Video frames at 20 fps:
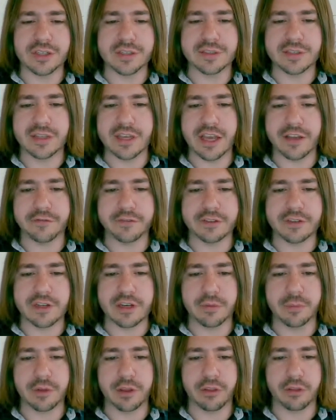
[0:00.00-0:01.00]
C F is going
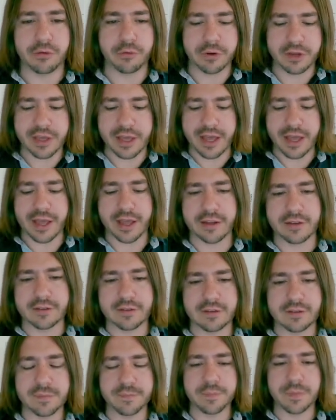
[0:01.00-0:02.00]
to be three
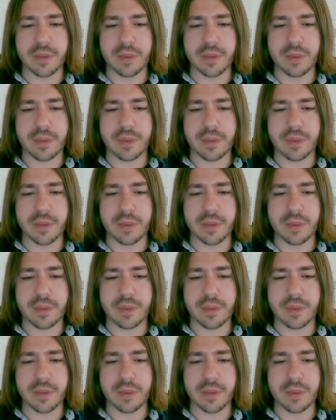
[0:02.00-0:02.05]
x.